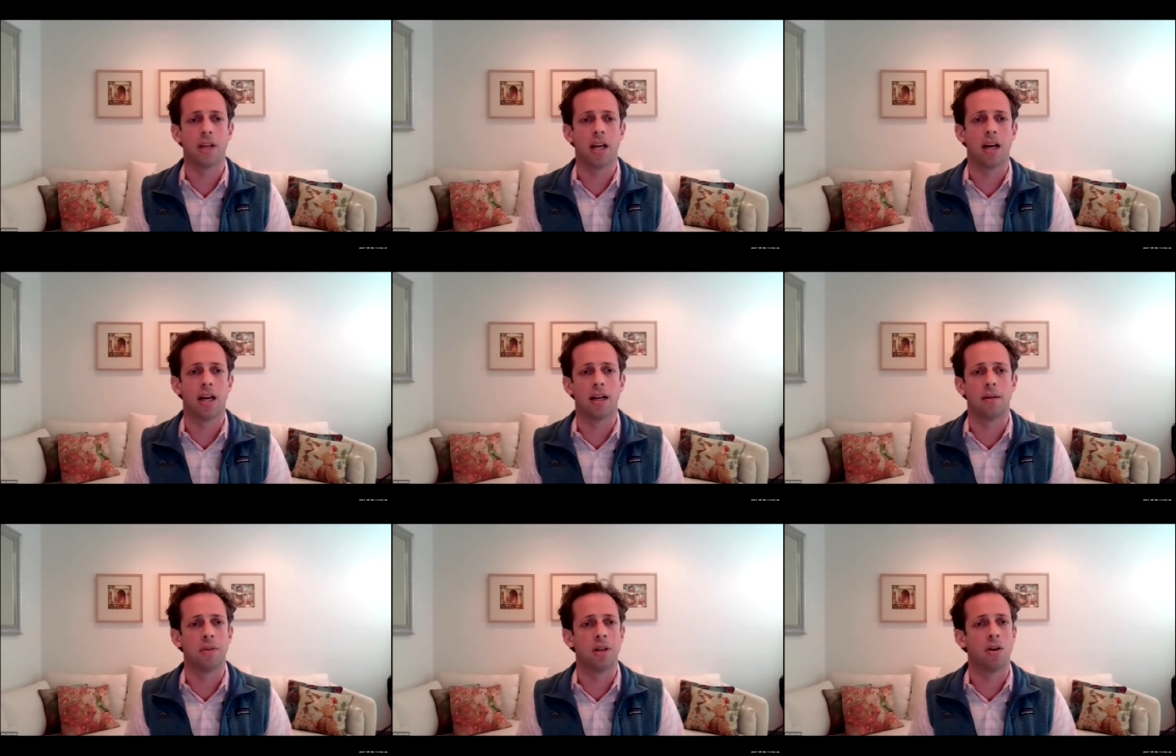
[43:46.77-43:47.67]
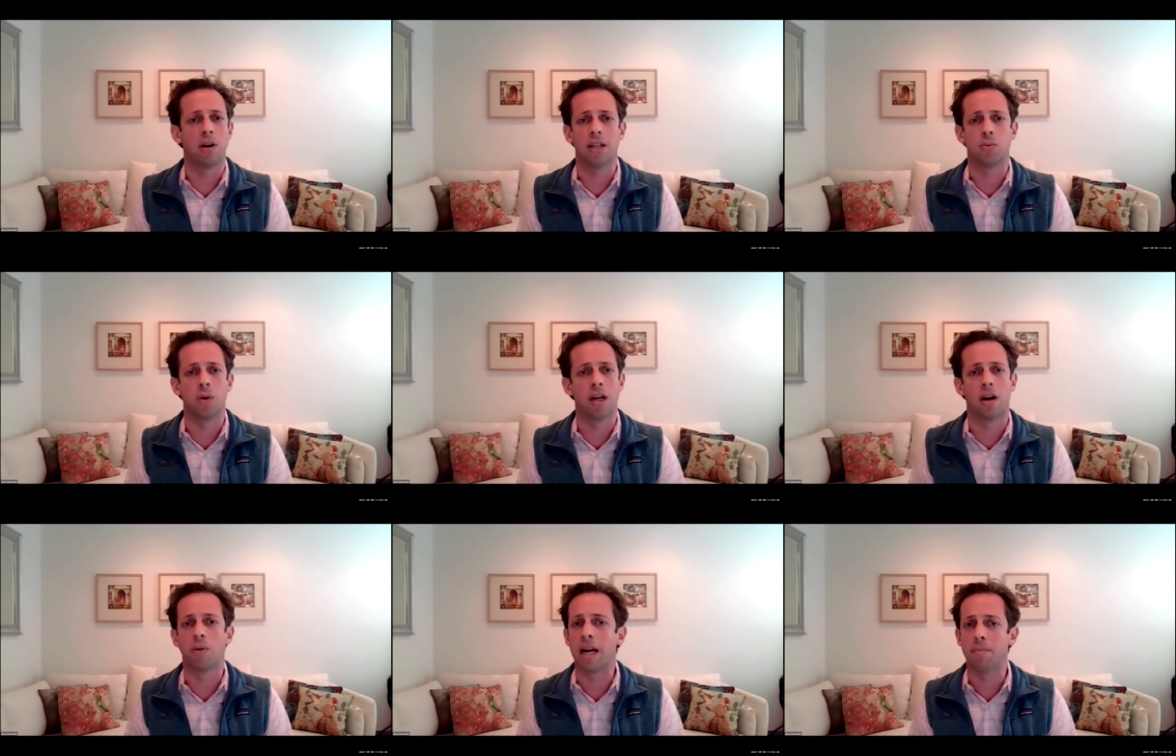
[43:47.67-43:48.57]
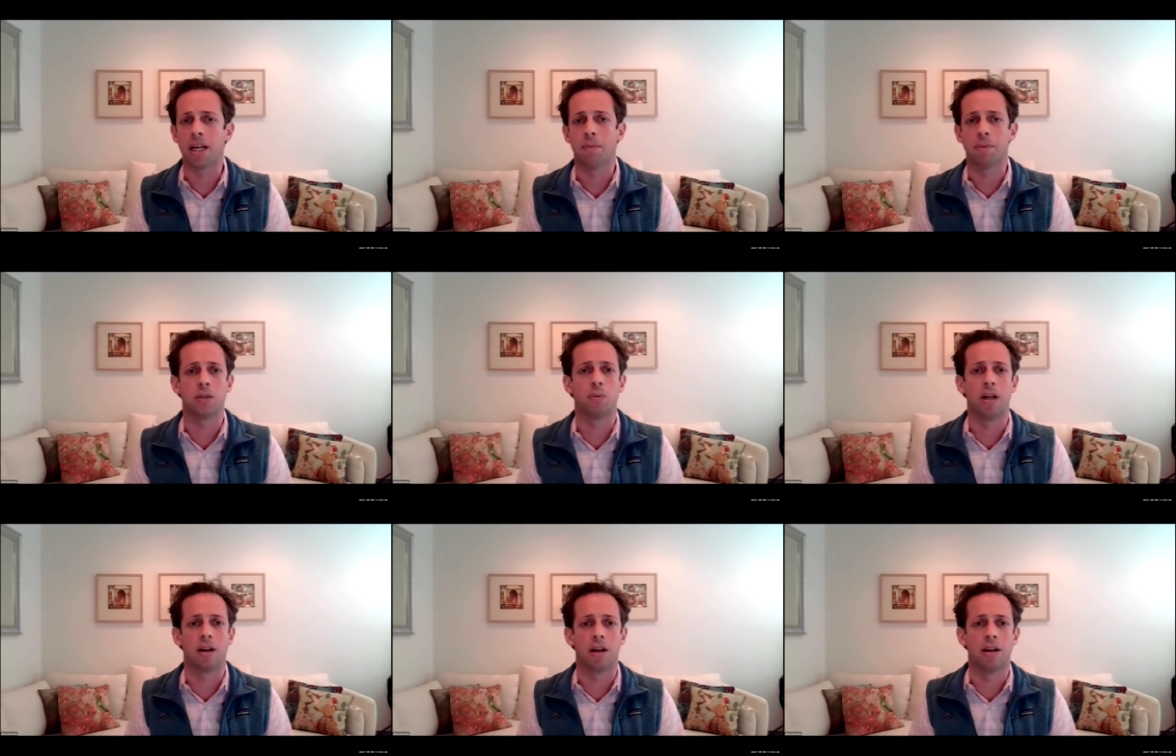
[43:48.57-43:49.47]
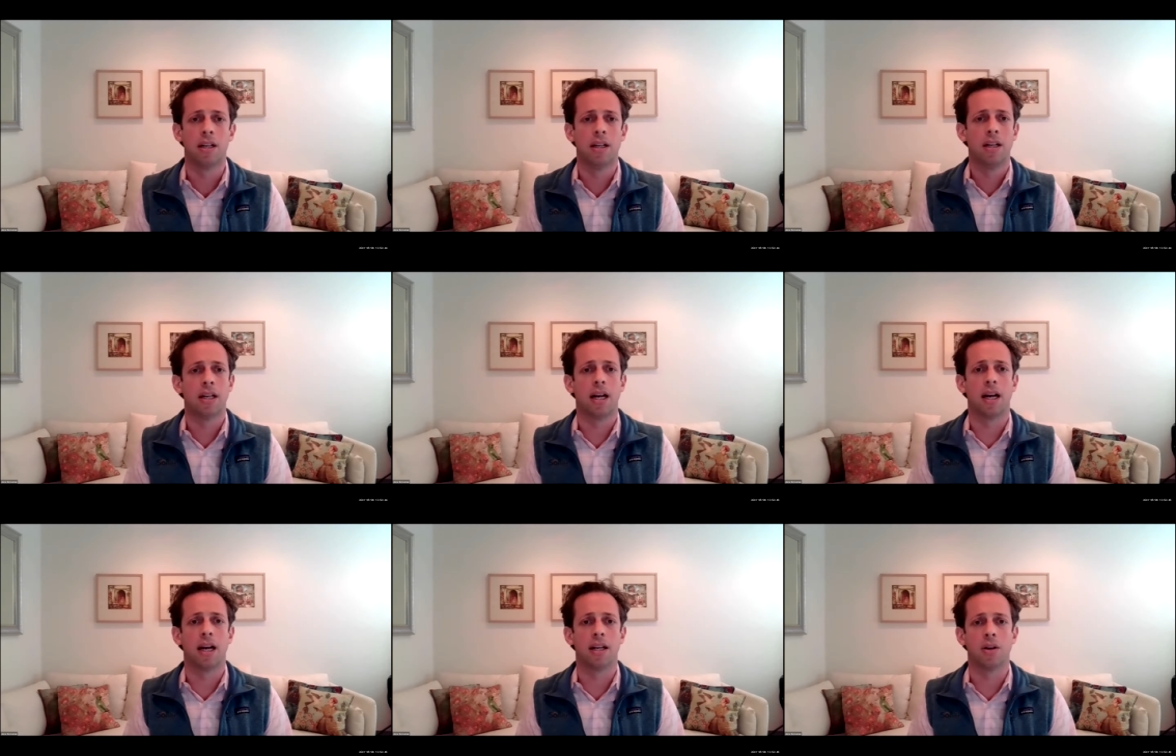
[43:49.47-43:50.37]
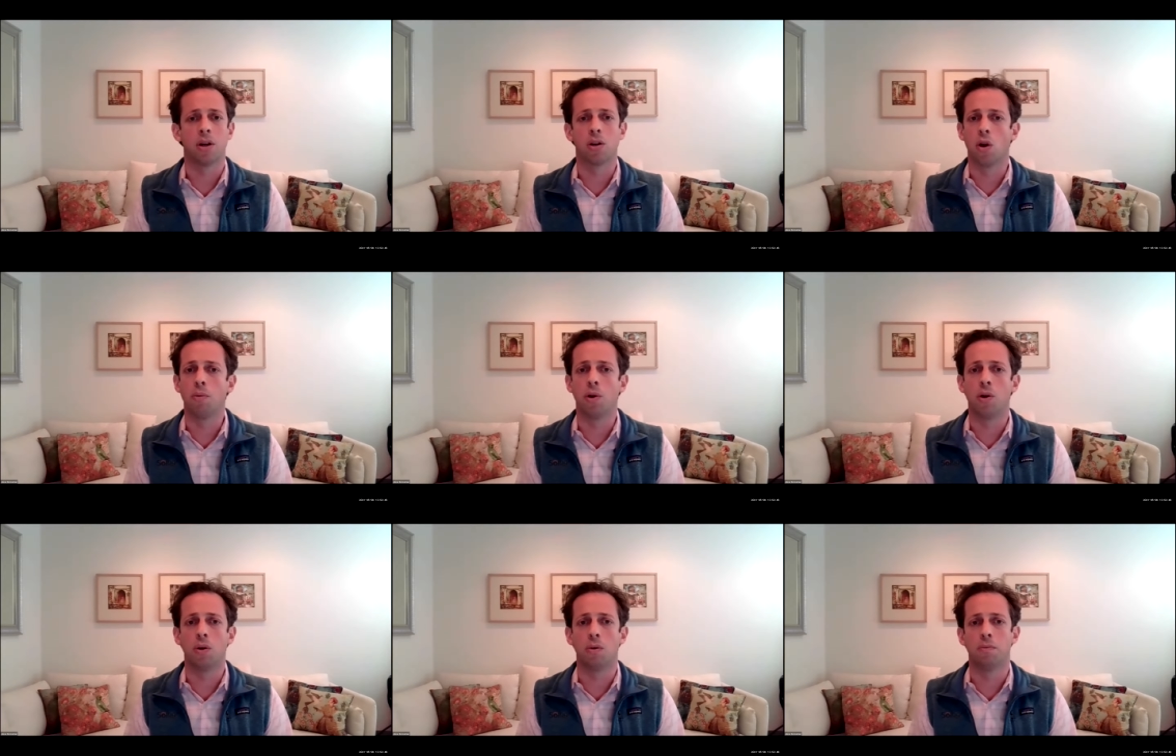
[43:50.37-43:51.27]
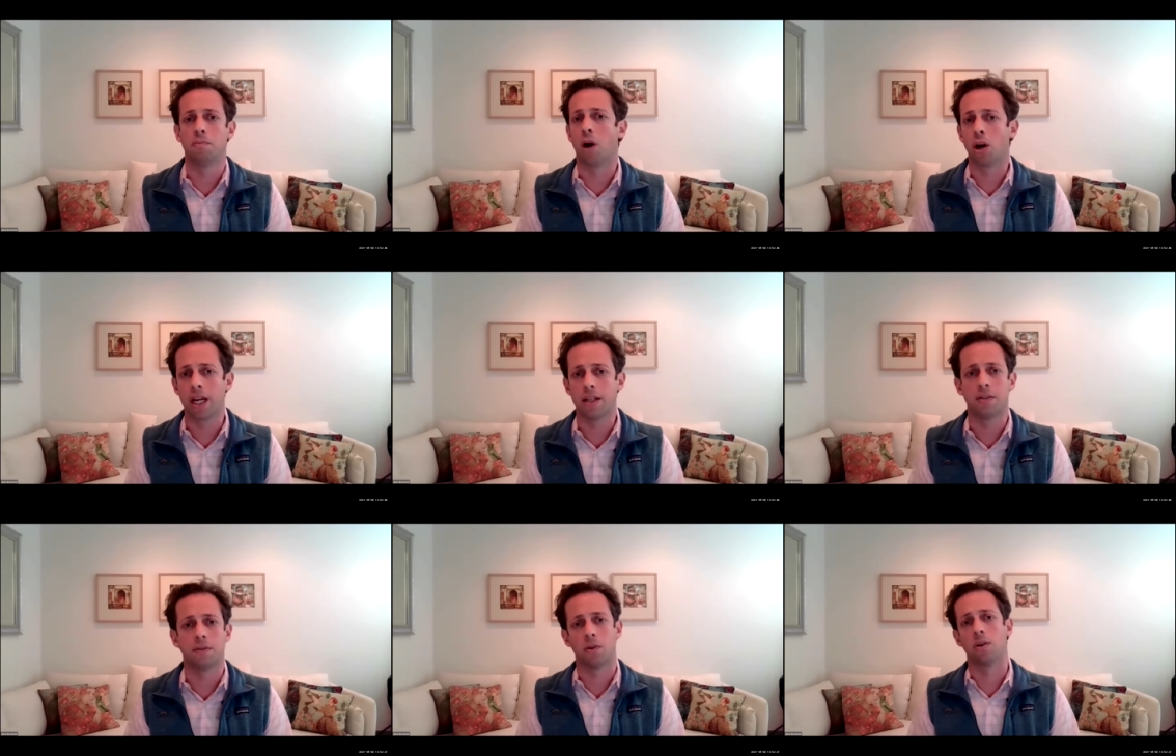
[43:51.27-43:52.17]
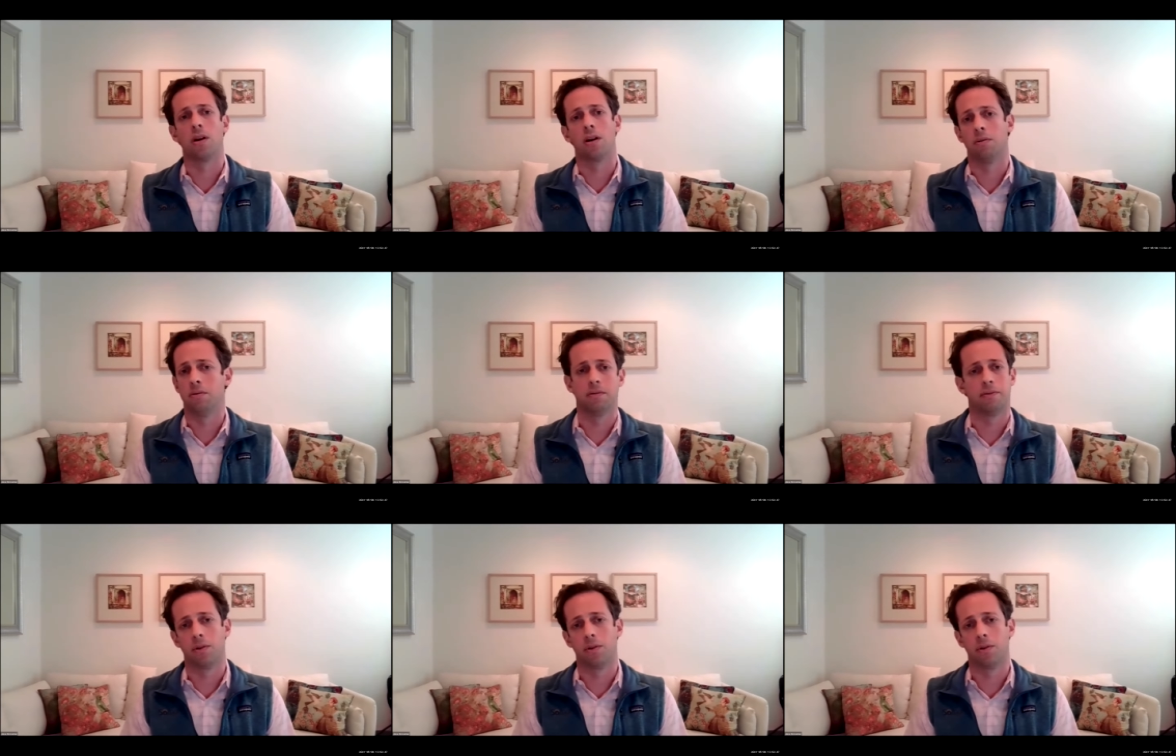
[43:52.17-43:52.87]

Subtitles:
As we are ramping up, as we are, the global markets for